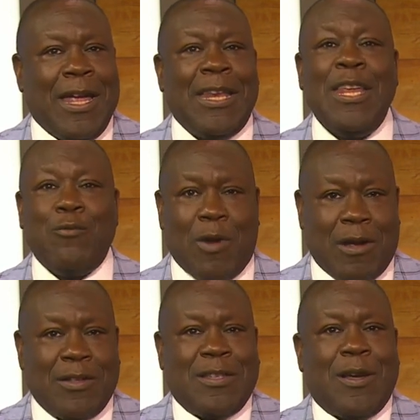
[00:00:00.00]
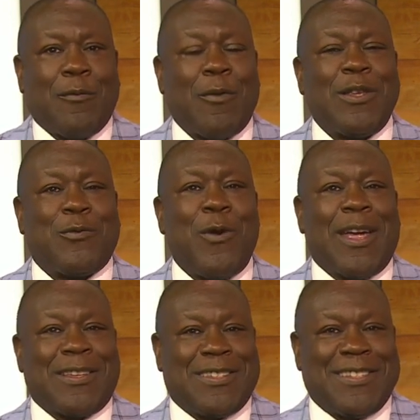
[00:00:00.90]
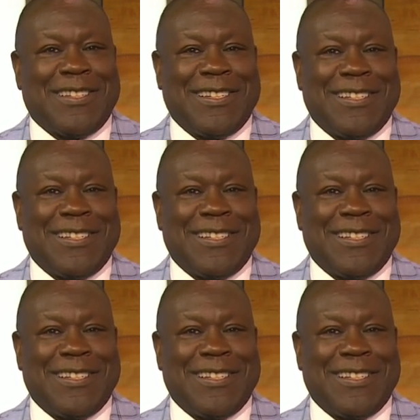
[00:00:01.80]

and he runs Fred's Franks.